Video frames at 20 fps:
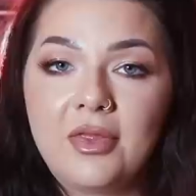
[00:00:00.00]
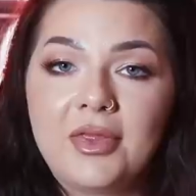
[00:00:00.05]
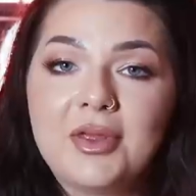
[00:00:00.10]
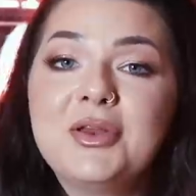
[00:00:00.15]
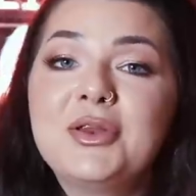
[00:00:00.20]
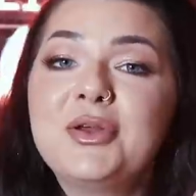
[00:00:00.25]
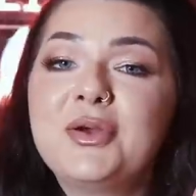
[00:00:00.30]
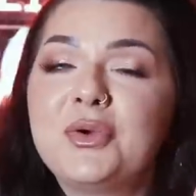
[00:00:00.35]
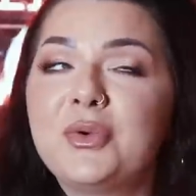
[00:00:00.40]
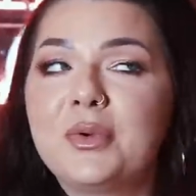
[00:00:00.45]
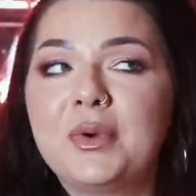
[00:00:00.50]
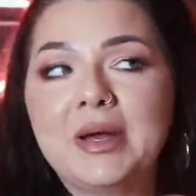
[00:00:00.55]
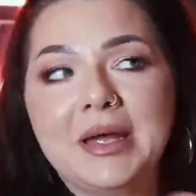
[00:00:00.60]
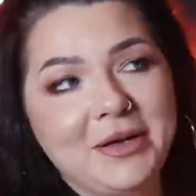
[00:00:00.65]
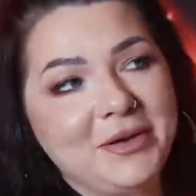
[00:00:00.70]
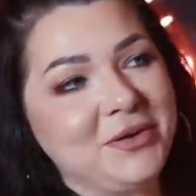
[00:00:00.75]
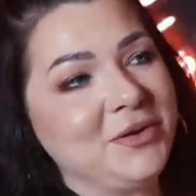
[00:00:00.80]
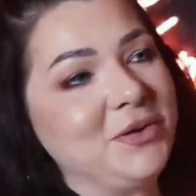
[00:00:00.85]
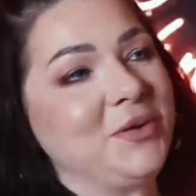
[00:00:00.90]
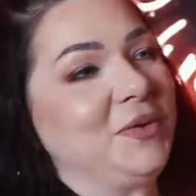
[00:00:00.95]
The
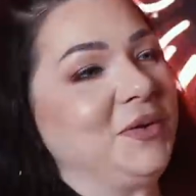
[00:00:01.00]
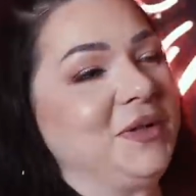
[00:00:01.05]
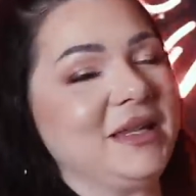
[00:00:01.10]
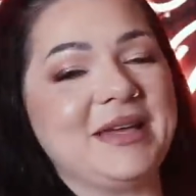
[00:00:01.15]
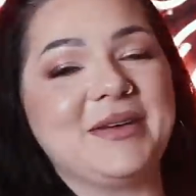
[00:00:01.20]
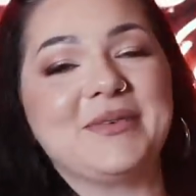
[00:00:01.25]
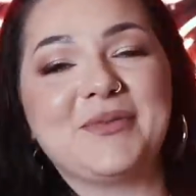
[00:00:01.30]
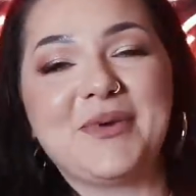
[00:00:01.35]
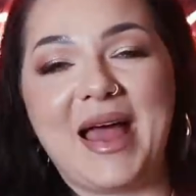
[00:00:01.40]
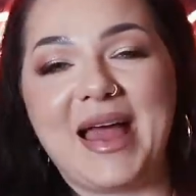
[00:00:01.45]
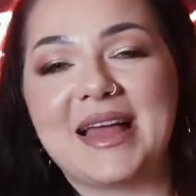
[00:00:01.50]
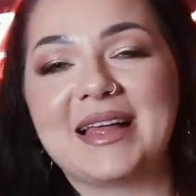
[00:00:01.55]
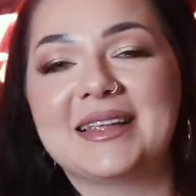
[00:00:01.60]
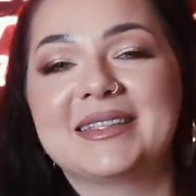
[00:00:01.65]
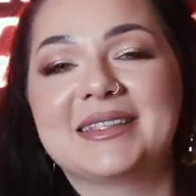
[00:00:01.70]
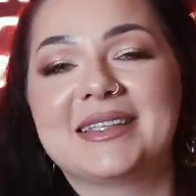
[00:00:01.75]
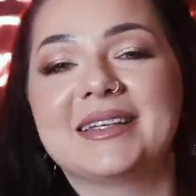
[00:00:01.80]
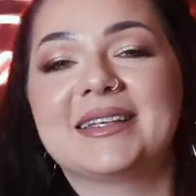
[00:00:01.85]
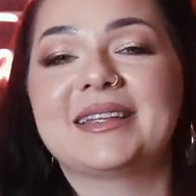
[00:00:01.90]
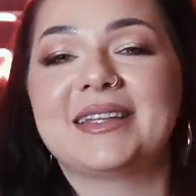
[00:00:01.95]

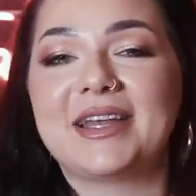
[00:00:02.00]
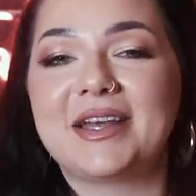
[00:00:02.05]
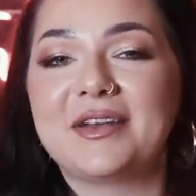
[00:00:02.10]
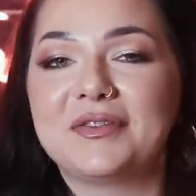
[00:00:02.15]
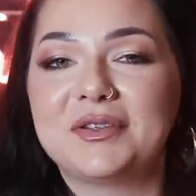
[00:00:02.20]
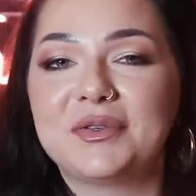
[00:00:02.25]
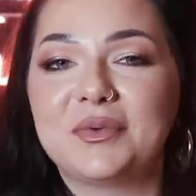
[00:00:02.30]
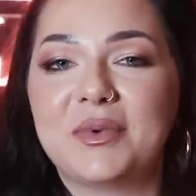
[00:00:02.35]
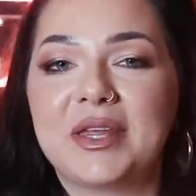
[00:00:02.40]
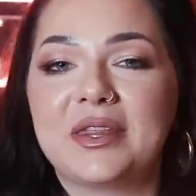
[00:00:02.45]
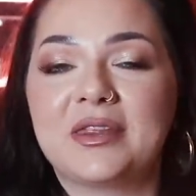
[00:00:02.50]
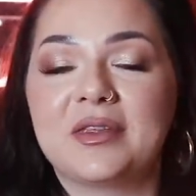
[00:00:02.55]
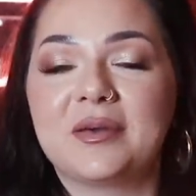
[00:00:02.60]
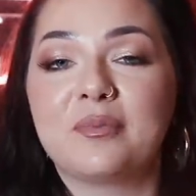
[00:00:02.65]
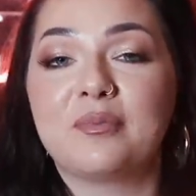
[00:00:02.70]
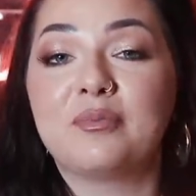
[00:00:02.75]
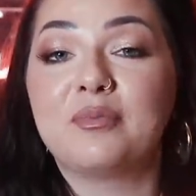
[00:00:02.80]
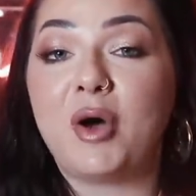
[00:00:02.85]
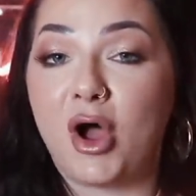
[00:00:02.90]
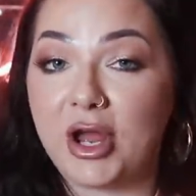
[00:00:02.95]
newlyweds lived
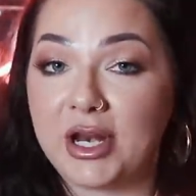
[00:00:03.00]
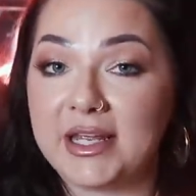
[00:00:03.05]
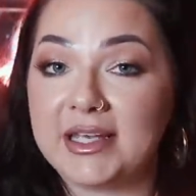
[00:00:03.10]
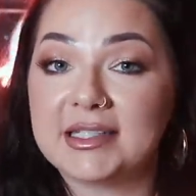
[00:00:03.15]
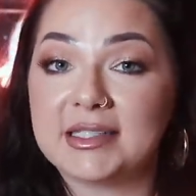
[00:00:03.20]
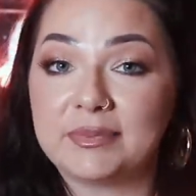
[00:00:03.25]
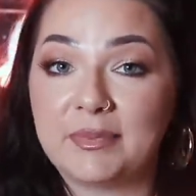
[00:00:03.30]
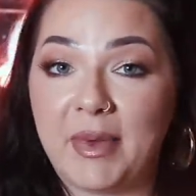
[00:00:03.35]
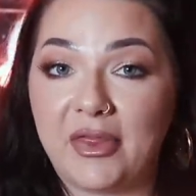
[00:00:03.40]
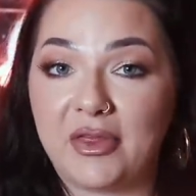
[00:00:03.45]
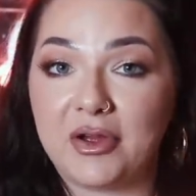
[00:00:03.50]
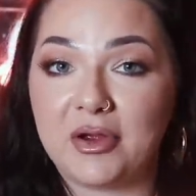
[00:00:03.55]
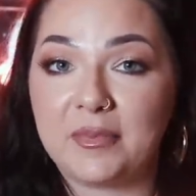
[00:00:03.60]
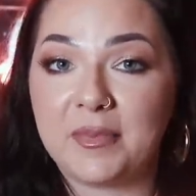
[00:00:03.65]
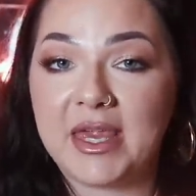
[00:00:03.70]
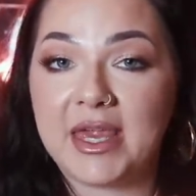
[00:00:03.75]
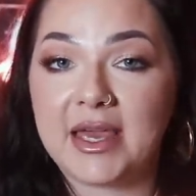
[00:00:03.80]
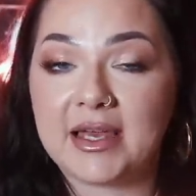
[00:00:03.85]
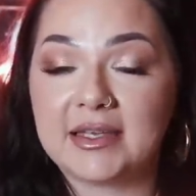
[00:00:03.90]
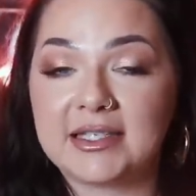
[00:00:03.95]
with Bonnie's mother
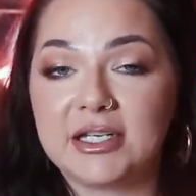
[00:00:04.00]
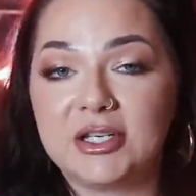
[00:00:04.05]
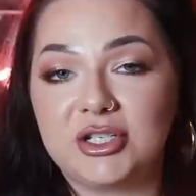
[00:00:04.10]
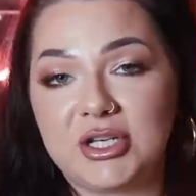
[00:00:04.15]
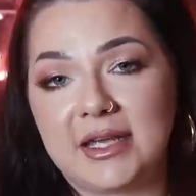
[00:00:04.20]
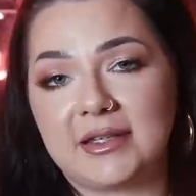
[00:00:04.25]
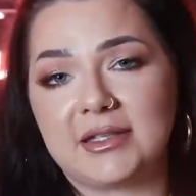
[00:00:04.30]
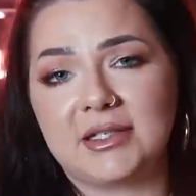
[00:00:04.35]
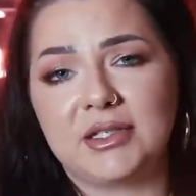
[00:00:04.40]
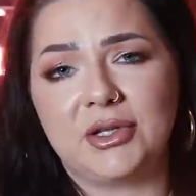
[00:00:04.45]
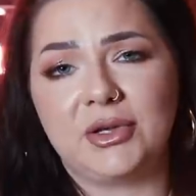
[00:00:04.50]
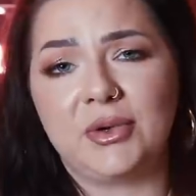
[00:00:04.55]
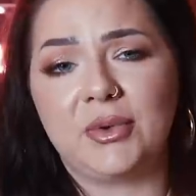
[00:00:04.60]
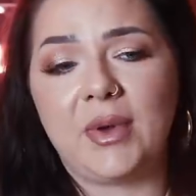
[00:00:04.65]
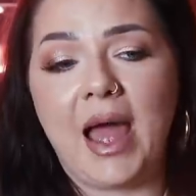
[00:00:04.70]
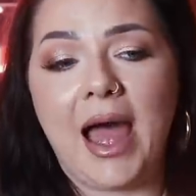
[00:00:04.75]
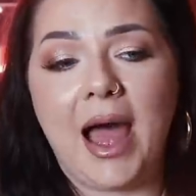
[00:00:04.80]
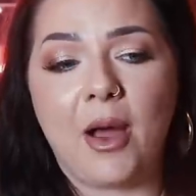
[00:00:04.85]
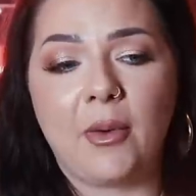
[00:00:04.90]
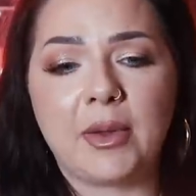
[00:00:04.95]
because Ejaz knew
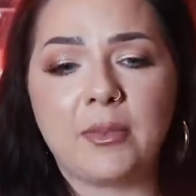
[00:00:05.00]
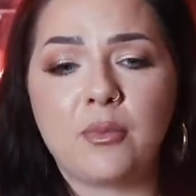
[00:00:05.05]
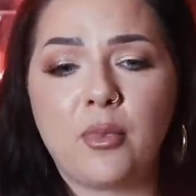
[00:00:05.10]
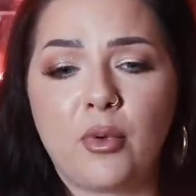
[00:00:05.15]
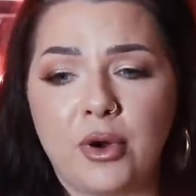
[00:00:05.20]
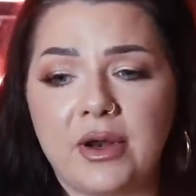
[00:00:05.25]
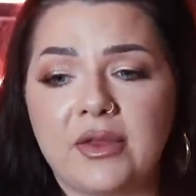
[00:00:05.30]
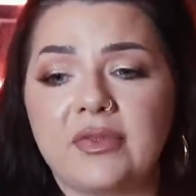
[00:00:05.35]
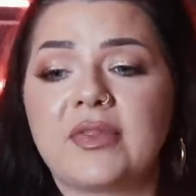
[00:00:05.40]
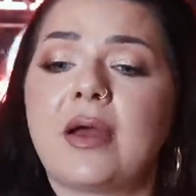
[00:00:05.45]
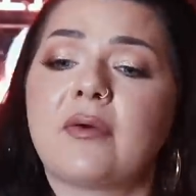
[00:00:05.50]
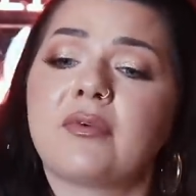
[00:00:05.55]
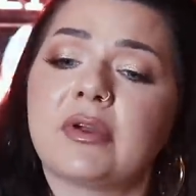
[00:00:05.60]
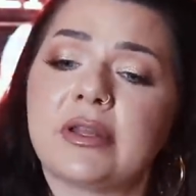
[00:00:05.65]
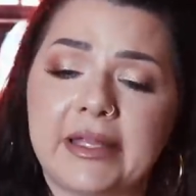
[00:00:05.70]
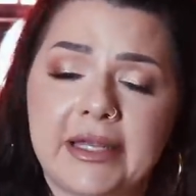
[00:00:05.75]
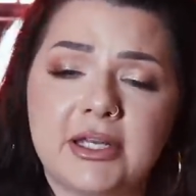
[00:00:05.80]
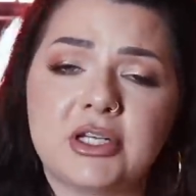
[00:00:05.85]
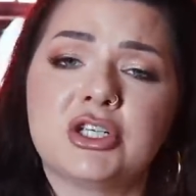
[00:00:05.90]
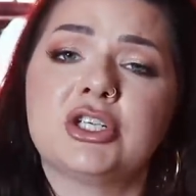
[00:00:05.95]
how important that
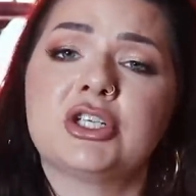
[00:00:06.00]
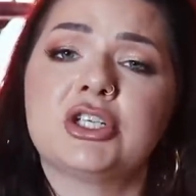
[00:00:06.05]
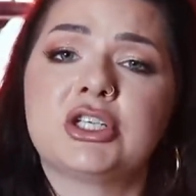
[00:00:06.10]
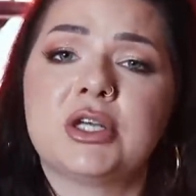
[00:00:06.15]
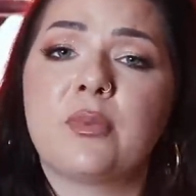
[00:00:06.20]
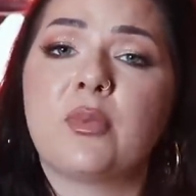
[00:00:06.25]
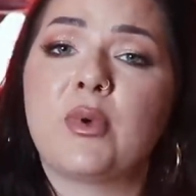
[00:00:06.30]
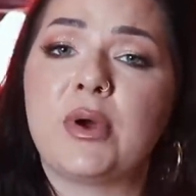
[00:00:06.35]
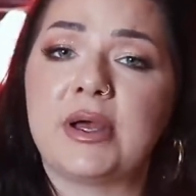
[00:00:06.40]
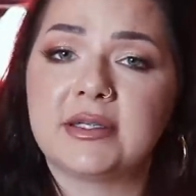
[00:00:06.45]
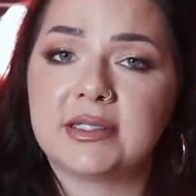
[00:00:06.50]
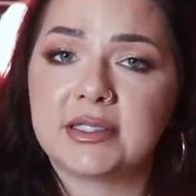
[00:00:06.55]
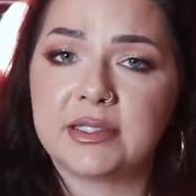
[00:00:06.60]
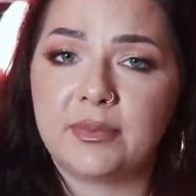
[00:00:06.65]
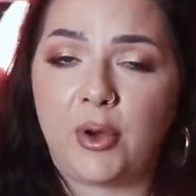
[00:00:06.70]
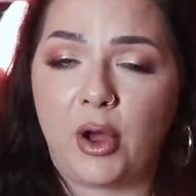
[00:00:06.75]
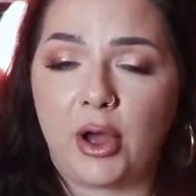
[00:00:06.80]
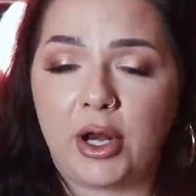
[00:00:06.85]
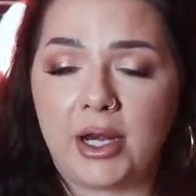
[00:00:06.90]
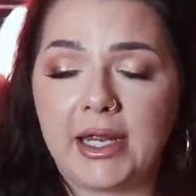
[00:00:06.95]
relationship was to
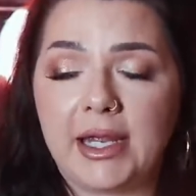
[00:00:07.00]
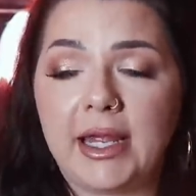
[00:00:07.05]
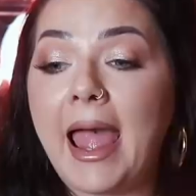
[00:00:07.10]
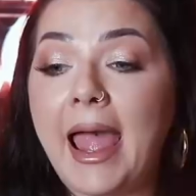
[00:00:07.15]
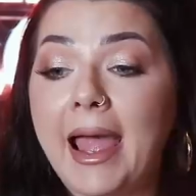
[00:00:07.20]
Bonnie.